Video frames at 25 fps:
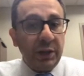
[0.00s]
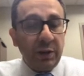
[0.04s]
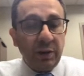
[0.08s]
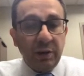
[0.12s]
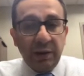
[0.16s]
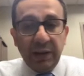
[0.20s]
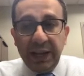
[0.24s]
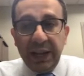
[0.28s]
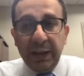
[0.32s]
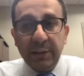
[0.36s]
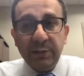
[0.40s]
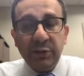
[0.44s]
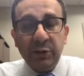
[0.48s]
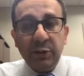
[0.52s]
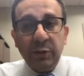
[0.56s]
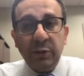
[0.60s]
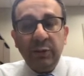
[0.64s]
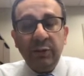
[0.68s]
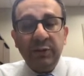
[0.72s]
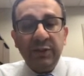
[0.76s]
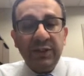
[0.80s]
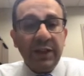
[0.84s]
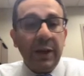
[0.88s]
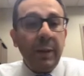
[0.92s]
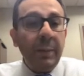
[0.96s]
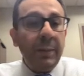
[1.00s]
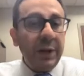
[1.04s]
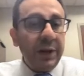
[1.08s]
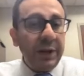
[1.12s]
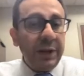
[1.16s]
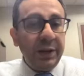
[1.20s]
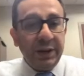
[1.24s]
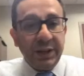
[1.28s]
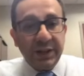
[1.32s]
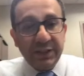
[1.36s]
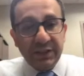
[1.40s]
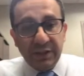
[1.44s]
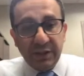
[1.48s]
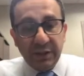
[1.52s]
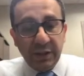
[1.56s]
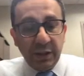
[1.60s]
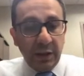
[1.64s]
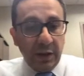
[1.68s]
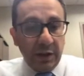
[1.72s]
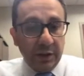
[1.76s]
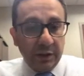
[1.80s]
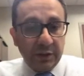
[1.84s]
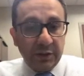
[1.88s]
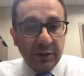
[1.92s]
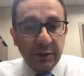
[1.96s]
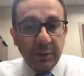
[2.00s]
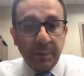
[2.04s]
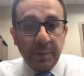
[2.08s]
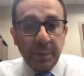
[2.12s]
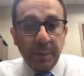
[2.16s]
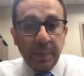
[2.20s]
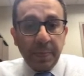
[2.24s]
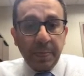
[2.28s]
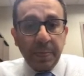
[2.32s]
collapse of some areas in the lungs.